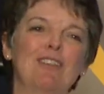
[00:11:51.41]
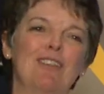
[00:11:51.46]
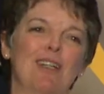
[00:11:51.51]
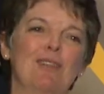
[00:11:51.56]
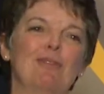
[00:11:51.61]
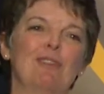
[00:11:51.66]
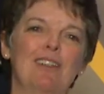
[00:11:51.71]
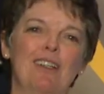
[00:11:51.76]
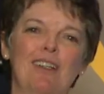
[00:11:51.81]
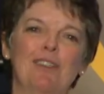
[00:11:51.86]
I
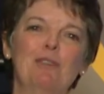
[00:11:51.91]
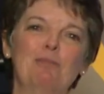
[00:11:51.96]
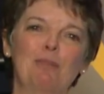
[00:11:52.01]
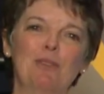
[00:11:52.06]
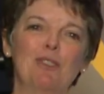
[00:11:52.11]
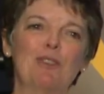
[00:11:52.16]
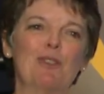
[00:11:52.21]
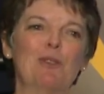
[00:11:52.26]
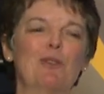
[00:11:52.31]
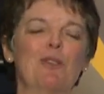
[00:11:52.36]
went on the
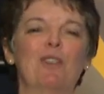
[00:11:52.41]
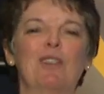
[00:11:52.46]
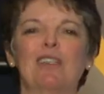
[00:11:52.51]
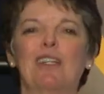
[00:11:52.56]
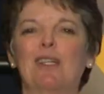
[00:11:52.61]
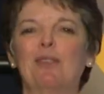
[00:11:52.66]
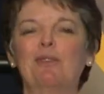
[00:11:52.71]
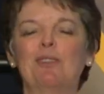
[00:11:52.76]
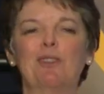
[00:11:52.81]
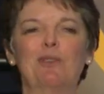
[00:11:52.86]
book tour and
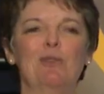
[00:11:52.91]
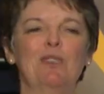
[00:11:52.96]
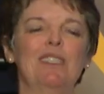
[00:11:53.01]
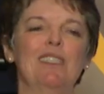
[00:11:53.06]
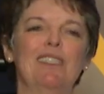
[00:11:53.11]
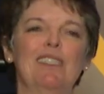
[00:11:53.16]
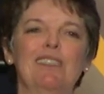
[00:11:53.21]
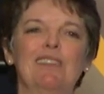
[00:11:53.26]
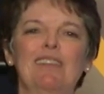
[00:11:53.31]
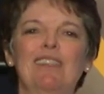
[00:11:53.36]
I was
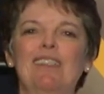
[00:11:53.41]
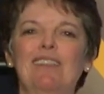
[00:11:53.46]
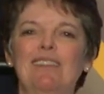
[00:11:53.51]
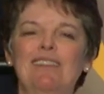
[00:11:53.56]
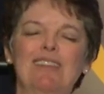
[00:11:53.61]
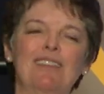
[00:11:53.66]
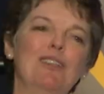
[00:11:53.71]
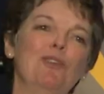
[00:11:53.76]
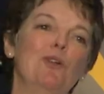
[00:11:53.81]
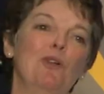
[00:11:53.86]
reading in
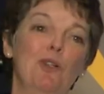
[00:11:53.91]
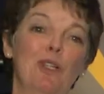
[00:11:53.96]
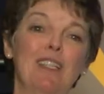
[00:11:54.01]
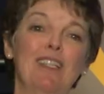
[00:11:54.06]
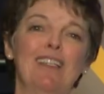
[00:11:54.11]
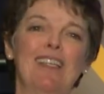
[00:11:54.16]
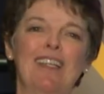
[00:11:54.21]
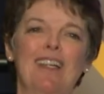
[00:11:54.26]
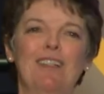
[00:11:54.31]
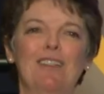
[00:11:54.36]
La
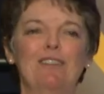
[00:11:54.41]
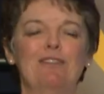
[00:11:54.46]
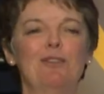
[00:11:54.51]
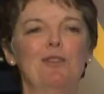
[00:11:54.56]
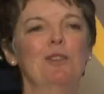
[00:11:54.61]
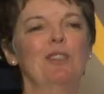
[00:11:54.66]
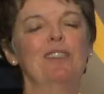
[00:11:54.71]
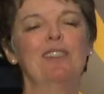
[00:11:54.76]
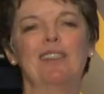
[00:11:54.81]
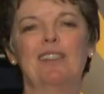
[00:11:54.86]
Jolla,
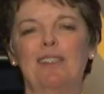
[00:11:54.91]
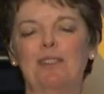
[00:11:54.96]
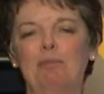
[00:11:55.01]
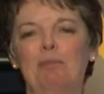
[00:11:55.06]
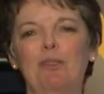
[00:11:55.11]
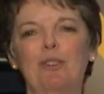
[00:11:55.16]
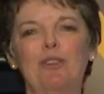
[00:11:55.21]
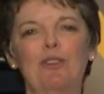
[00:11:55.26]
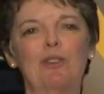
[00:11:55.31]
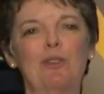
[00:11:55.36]
California at a
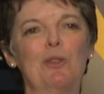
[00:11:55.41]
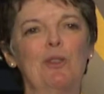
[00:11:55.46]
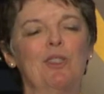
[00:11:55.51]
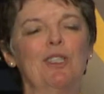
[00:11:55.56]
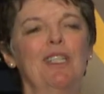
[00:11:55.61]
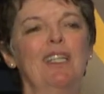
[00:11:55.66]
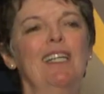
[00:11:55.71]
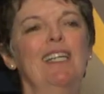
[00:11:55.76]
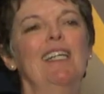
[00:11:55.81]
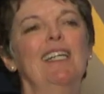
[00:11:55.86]
bookstore.
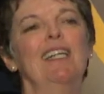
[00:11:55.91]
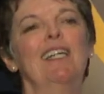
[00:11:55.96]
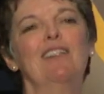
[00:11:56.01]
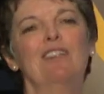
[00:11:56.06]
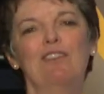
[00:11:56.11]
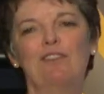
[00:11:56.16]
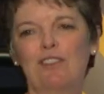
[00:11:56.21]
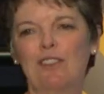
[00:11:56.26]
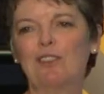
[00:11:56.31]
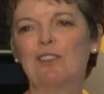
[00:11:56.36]
And
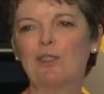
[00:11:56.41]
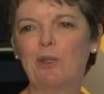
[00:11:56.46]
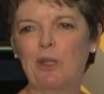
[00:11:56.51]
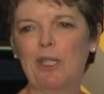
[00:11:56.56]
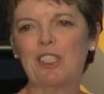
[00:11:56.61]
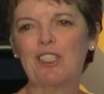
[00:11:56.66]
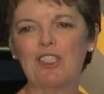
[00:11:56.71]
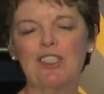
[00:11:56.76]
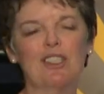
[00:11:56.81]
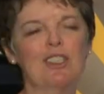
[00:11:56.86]
the first
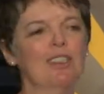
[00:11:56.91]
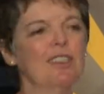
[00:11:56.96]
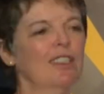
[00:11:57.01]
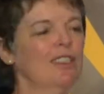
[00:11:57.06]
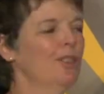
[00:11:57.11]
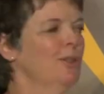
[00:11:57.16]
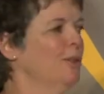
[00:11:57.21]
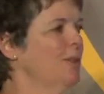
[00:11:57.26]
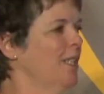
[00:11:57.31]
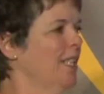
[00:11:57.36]
question at the
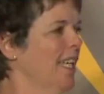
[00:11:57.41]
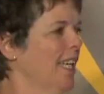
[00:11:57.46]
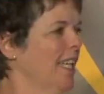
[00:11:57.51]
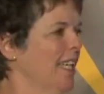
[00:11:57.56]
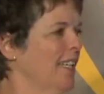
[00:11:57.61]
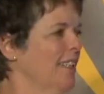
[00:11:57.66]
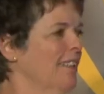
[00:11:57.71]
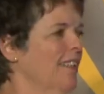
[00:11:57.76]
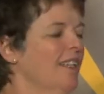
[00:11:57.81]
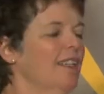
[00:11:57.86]

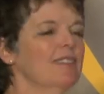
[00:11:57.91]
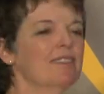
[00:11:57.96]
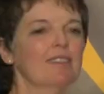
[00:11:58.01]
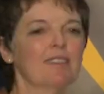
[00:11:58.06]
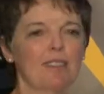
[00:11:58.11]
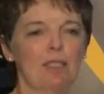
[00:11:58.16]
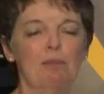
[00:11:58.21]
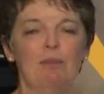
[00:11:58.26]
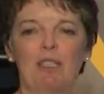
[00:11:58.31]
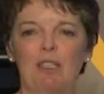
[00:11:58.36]
Q&A,
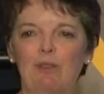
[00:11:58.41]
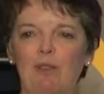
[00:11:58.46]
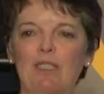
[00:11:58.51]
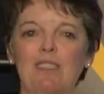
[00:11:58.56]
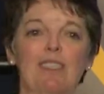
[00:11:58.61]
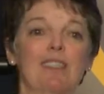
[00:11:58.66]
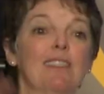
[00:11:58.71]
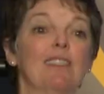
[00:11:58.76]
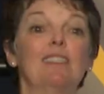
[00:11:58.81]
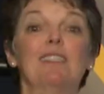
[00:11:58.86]
somebody
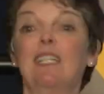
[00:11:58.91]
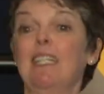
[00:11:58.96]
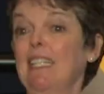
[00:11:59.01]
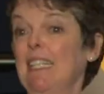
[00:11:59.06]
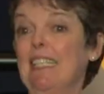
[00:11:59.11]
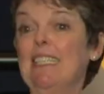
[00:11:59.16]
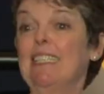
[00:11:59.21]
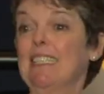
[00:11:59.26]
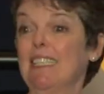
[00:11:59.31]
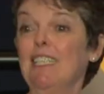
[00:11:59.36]
raised hand and said,
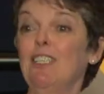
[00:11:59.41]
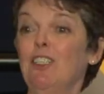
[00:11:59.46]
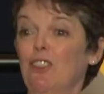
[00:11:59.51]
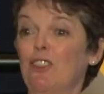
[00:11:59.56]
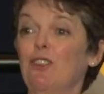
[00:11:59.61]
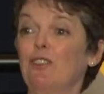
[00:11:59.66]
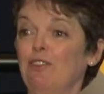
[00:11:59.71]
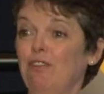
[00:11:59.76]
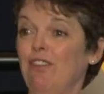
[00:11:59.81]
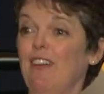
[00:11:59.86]
is this
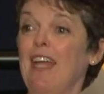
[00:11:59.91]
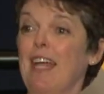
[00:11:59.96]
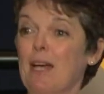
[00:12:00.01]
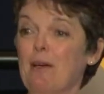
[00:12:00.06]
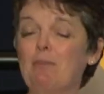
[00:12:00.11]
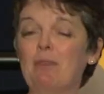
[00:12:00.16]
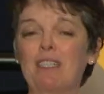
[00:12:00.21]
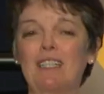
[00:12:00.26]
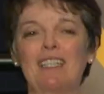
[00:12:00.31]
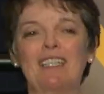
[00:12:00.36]
your
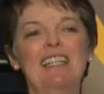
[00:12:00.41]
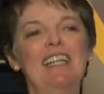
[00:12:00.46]
family?